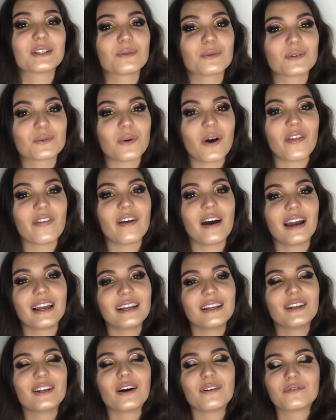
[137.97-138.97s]
was one that I
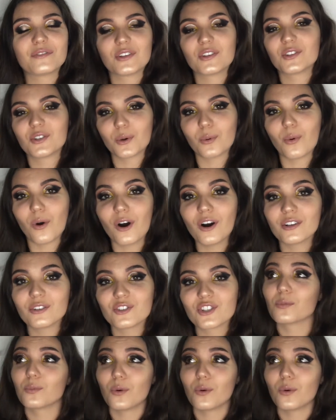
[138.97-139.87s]
loved to watch.